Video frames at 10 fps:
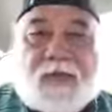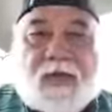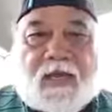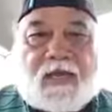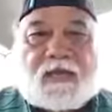
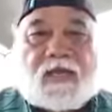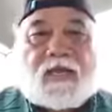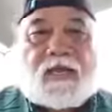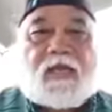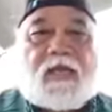and
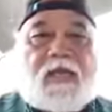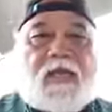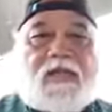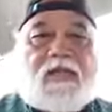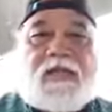
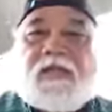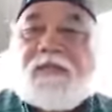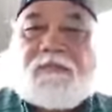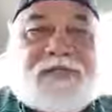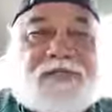they
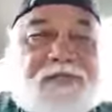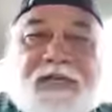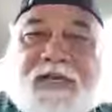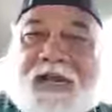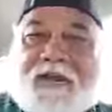could be
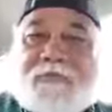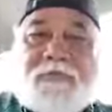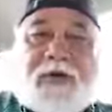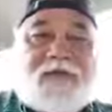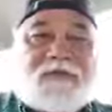sitting out in the
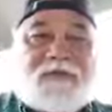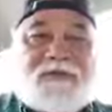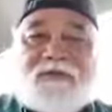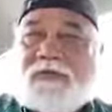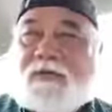
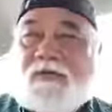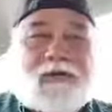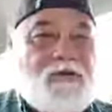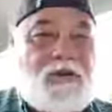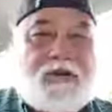pasture, and go
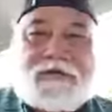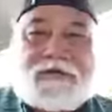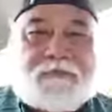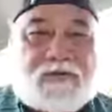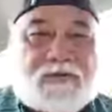and collect
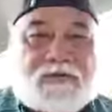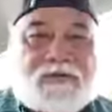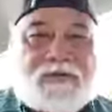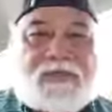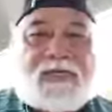the
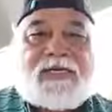bones.